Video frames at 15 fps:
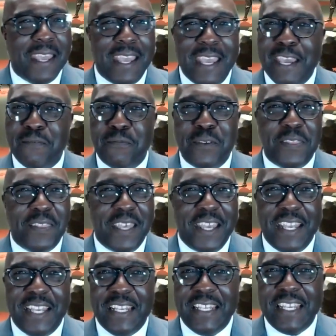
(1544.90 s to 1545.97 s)

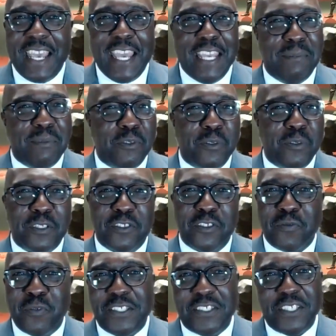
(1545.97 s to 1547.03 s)
everything came to a
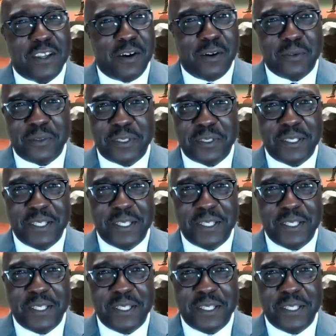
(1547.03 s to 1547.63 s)
screeching halt.